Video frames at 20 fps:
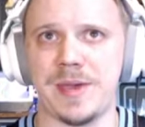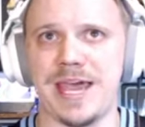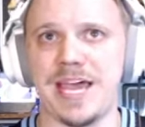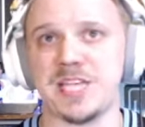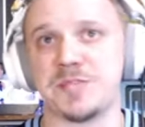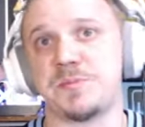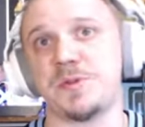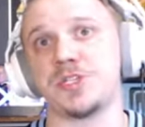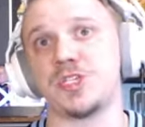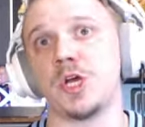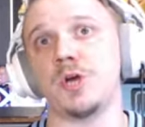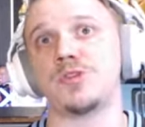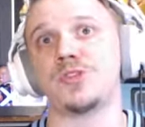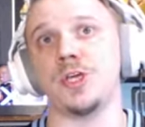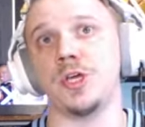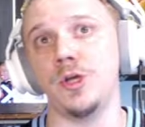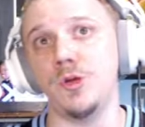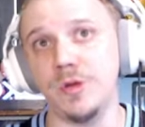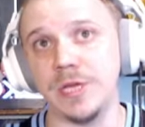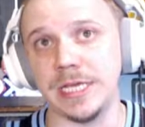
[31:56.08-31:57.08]
pass, but Joe
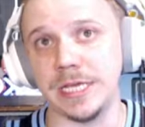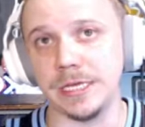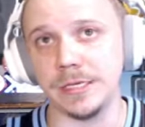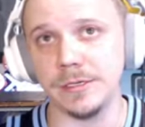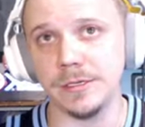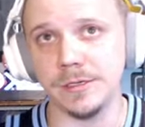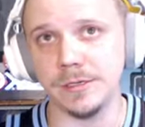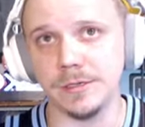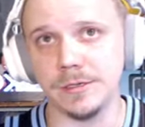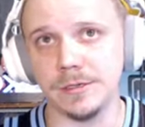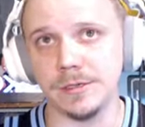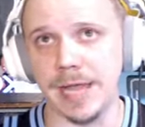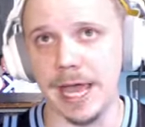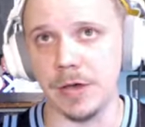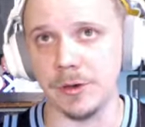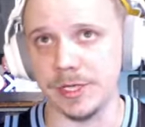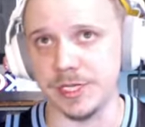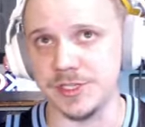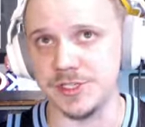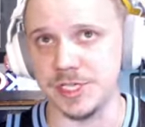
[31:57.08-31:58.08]
Thuney
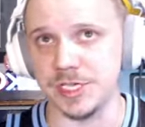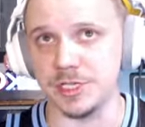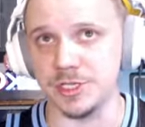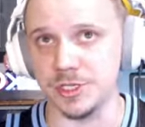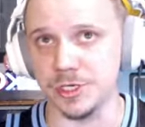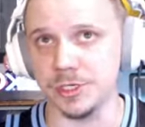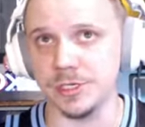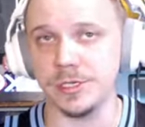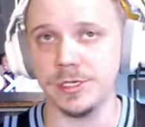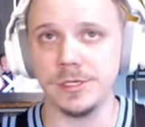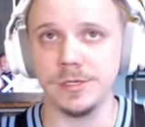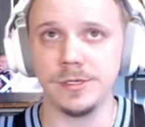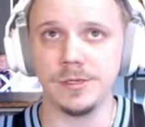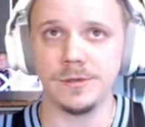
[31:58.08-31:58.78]
now gets injured.